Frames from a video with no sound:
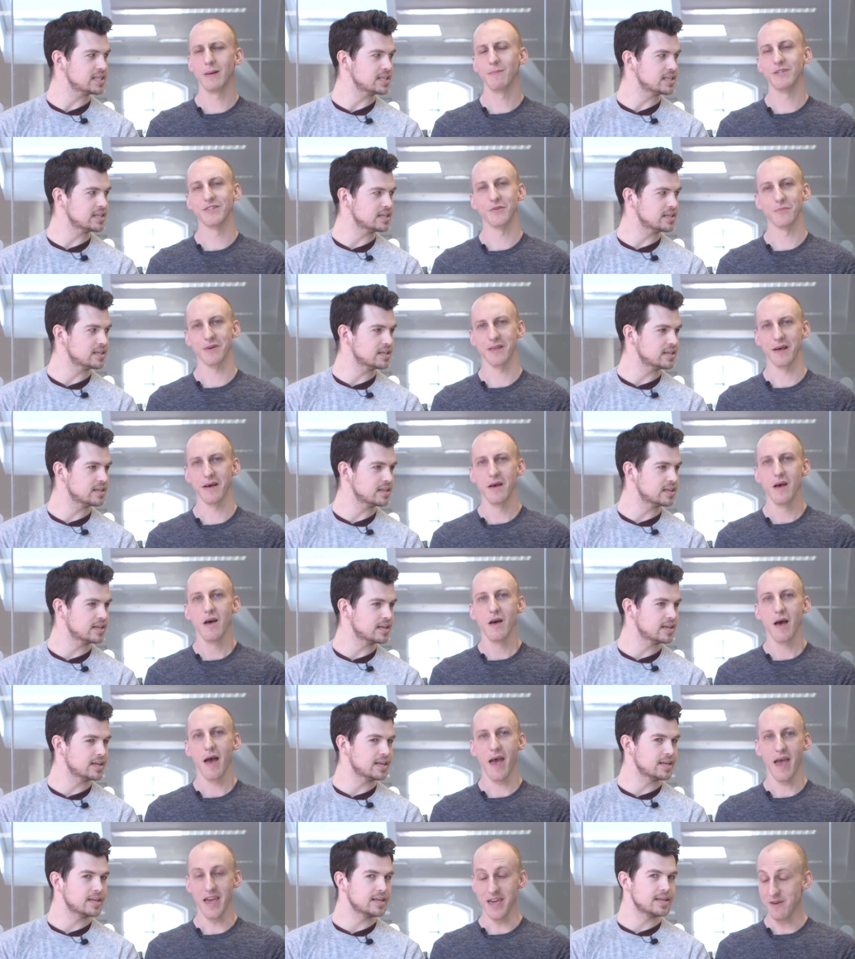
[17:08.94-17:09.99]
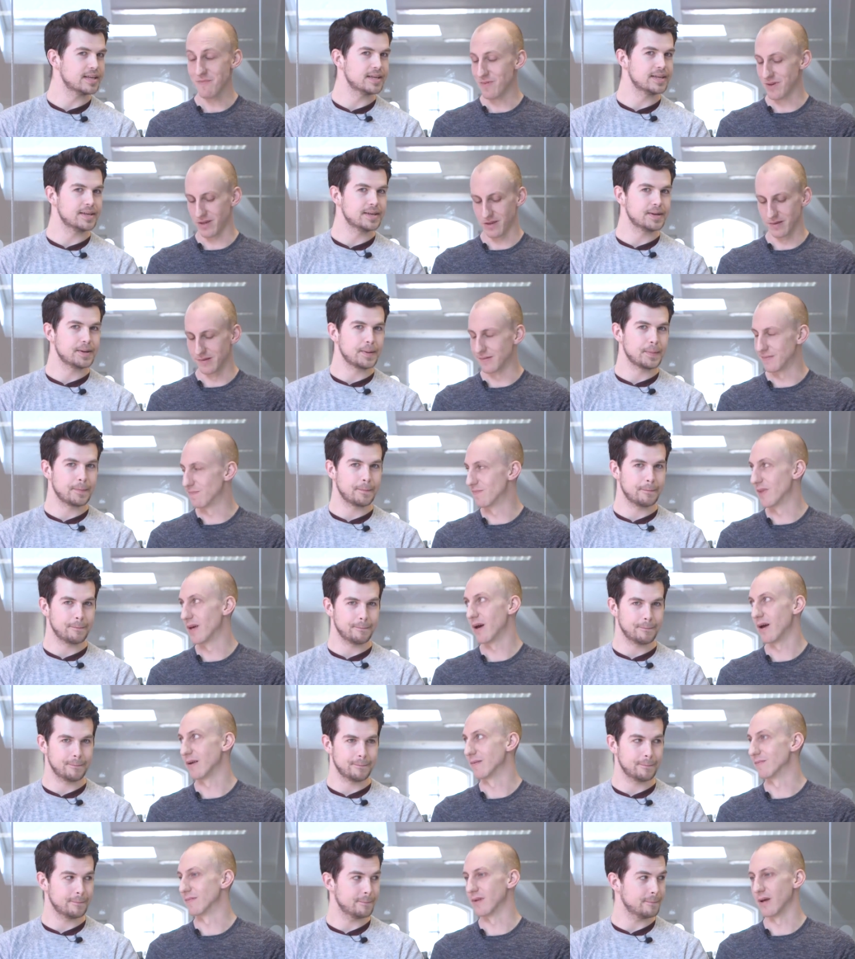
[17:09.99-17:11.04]
Speaker 1: Let me stop you there. A, because
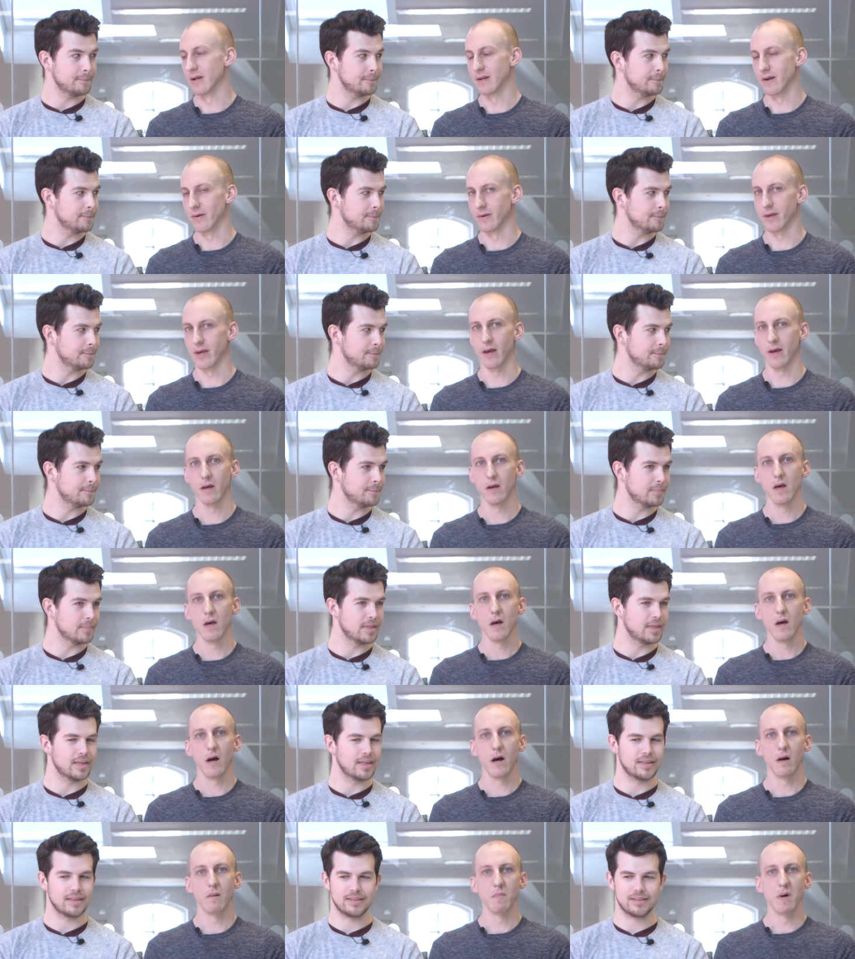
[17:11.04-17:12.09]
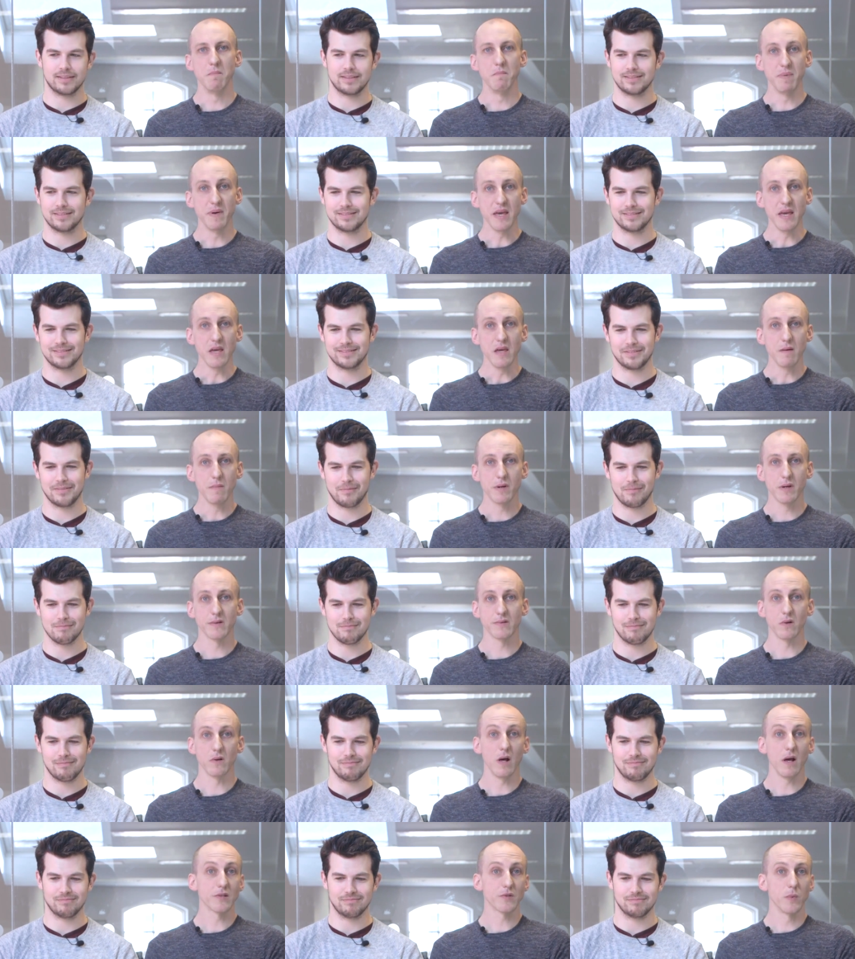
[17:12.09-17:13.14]
I, I don't care. Um, and B,
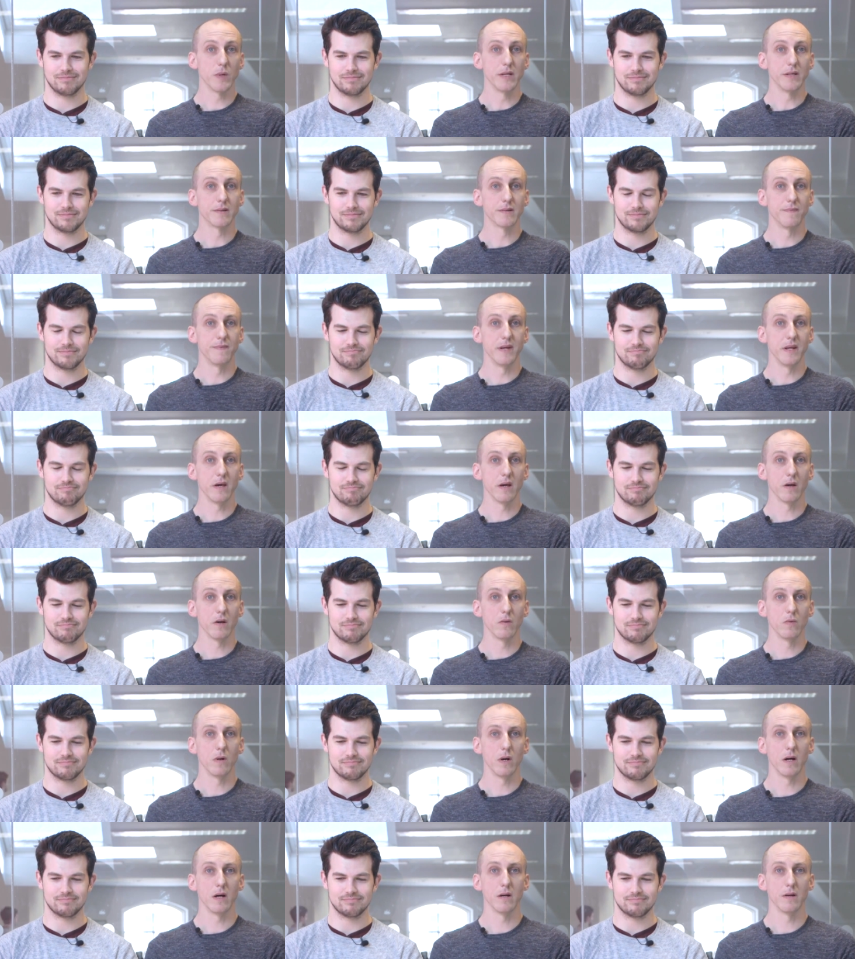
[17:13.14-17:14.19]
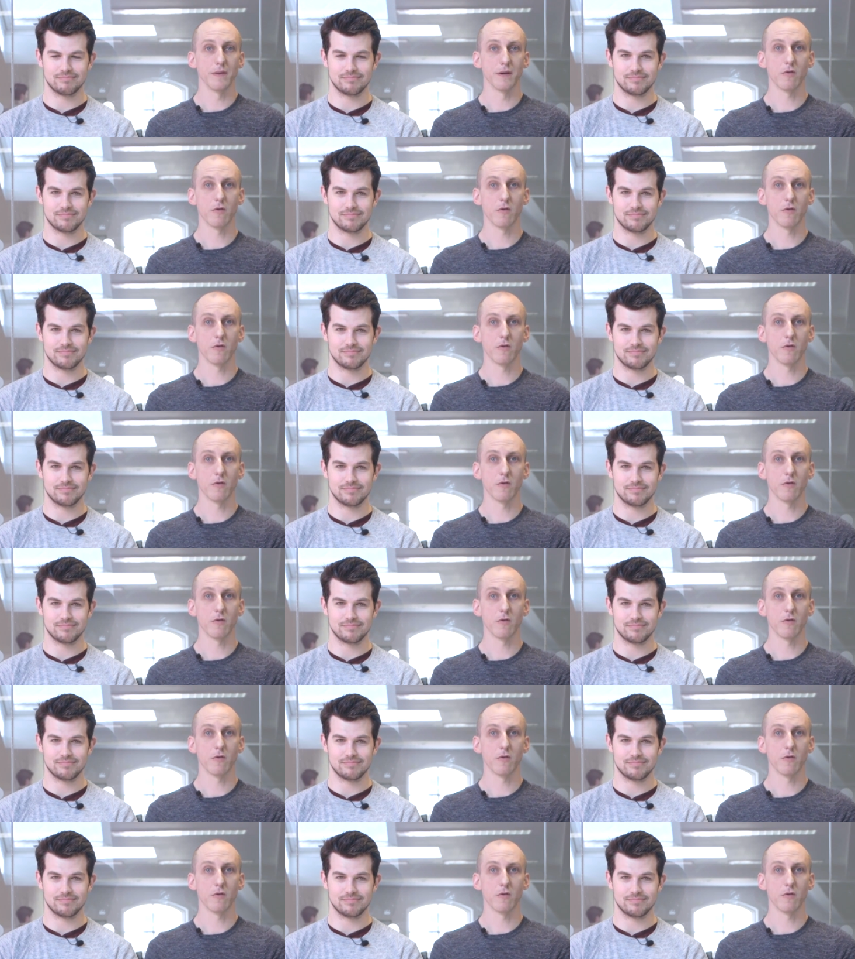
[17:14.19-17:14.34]
because on last week's video, uh,